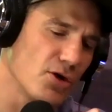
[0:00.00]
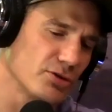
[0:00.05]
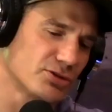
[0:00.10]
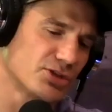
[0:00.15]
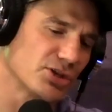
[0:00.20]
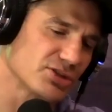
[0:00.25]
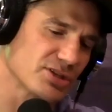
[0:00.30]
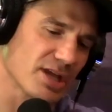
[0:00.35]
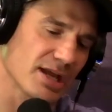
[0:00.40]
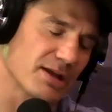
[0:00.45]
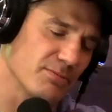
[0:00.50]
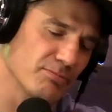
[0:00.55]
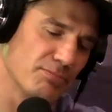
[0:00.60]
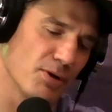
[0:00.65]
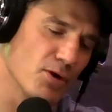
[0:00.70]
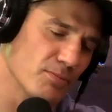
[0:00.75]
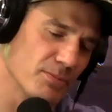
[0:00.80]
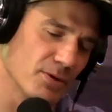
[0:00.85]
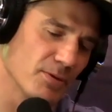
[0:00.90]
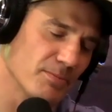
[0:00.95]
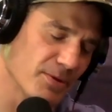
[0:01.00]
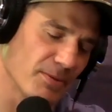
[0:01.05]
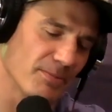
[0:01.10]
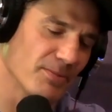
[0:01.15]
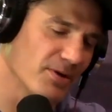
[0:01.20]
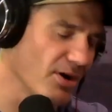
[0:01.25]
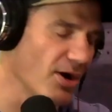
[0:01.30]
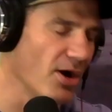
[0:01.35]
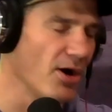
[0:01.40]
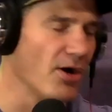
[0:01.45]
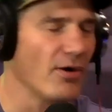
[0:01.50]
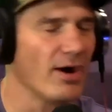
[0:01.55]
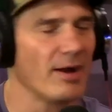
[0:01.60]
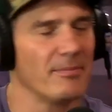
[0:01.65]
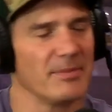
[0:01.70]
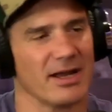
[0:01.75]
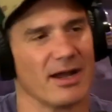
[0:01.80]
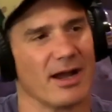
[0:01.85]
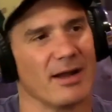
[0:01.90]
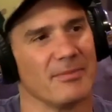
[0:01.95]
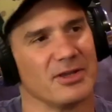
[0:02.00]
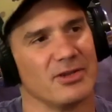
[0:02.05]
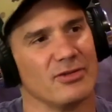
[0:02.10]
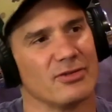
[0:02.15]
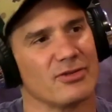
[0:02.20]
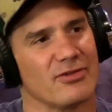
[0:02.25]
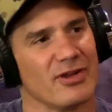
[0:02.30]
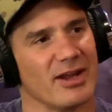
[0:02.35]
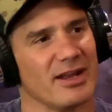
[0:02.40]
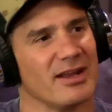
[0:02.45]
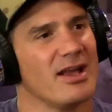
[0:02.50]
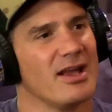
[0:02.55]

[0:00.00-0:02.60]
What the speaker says: Oh, just like boom, boom, boom, boom. Oh, I'm a huge fan.